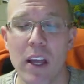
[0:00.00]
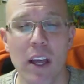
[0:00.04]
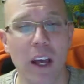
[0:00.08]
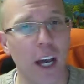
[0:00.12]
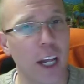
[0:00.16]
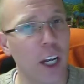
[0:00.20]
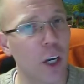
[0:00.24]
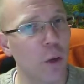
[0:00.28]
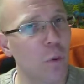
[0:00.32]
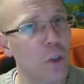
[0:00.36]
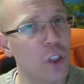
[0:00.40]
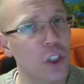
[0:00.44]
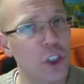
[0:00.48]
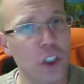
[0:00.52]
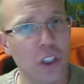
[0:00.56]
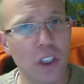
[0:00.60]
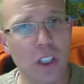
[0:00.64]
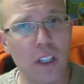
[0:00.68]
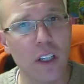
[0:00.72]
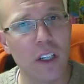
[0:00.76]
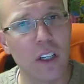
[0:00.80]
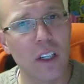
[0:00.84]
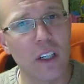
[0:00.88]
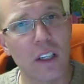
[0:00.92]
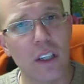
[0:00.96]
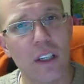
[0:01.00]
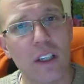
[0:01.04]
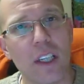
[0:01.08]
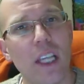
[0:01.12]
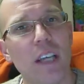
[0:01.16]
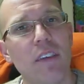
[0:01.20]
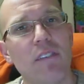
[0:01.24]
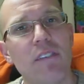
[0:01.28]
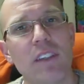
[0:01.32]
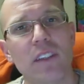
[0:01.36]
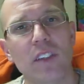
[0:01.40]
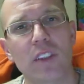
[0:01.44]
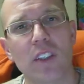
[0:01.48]
I don't want you to leave
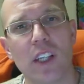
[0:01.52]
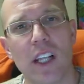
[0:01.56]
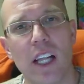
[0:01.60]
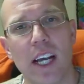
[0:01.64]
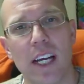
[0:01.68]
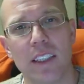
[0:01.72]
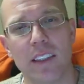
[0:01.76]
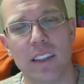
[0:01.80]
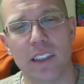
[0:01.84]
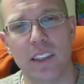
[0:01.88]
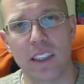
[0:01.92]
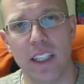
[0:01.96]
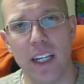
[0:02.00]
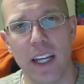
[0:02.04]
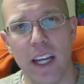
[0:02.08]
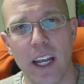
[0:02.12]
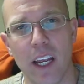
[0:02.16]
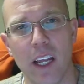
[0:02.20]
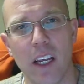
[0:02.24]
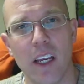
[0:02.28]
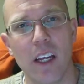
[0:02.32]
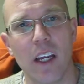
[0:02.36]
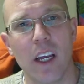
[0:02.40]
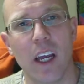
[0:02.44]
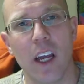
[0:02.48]
this class today